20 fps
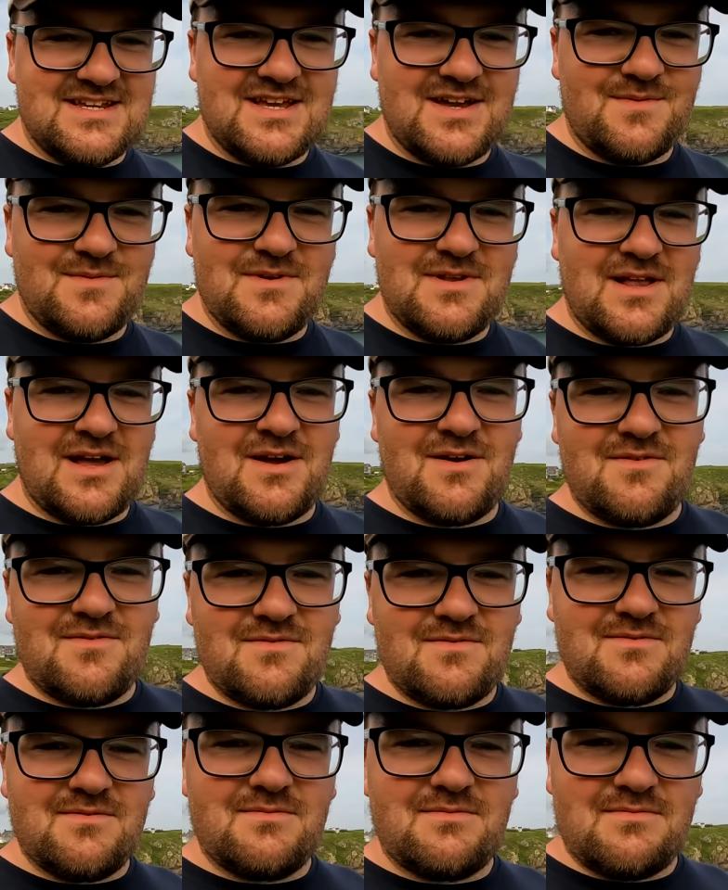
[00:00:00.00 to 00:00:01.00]
And we were like,
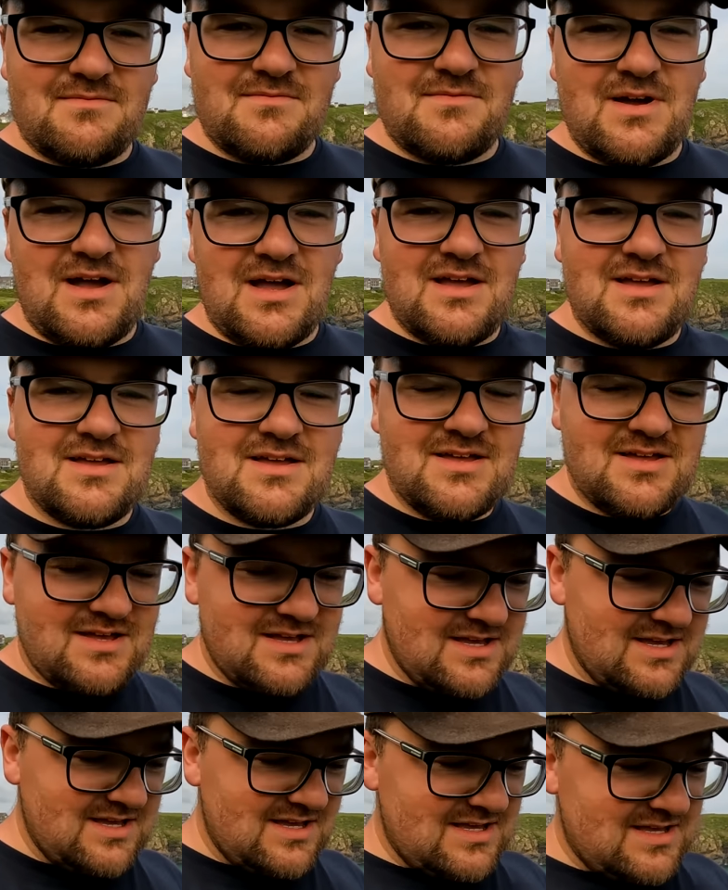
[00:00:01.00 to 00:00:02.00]
what?
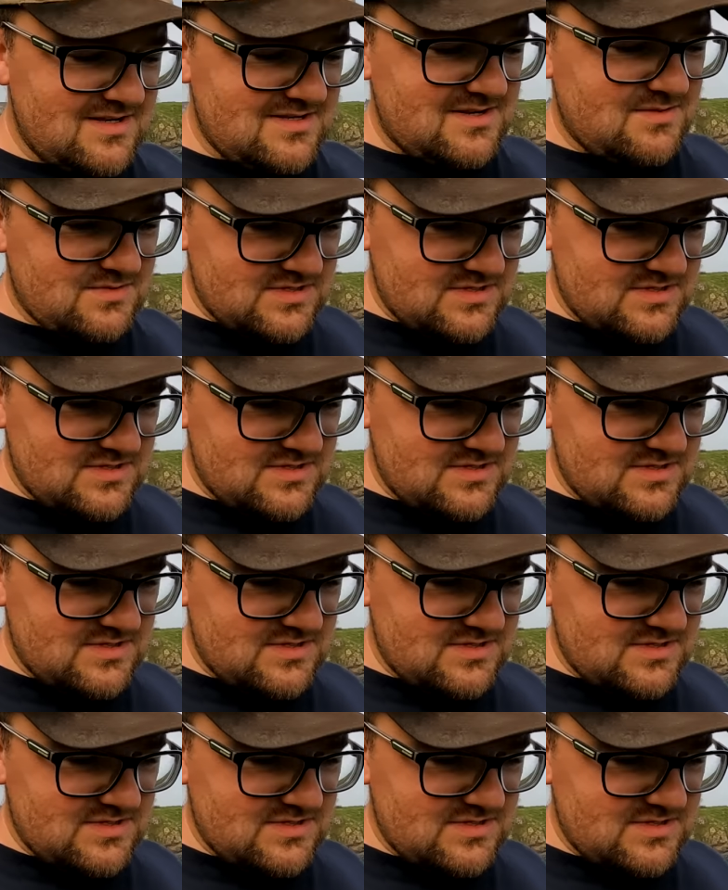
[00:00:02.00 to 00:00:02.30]
He's like,